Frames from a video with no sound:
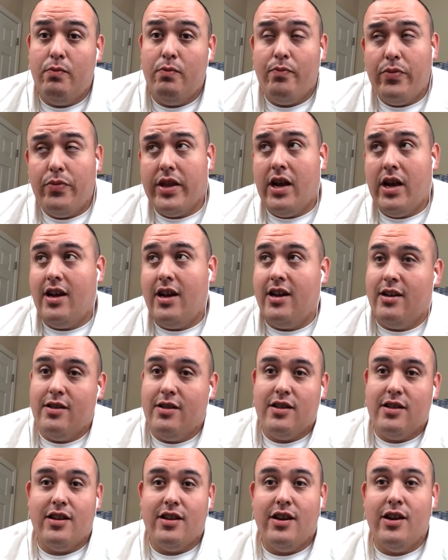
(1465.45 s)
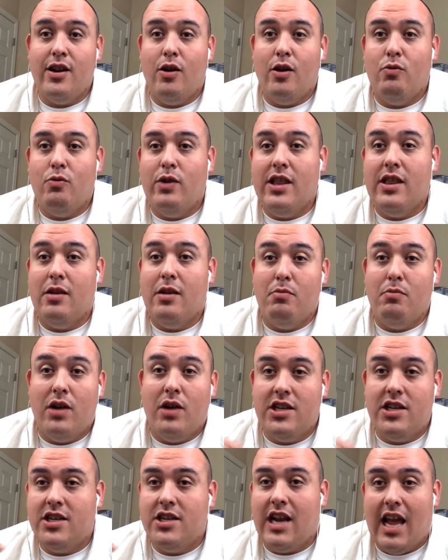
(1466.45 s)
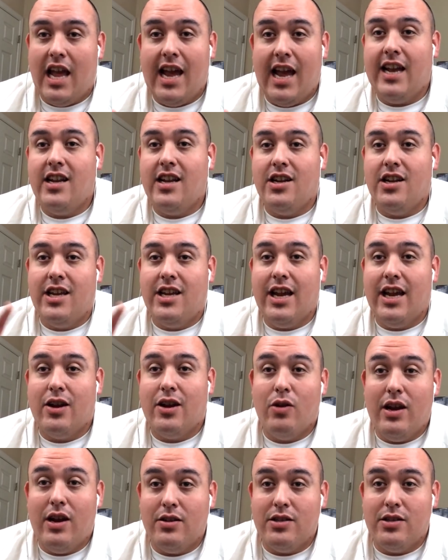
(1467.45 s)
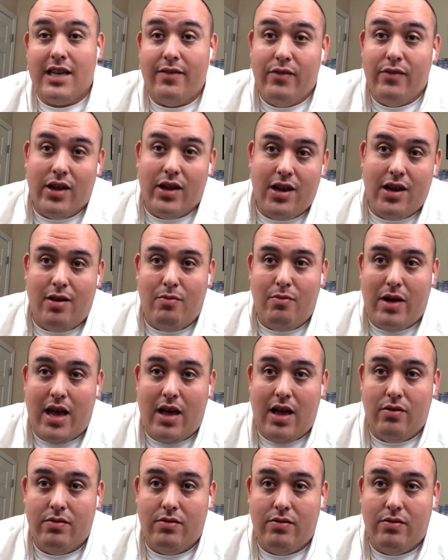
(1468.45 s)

When the much-hated Kicker L7 come out,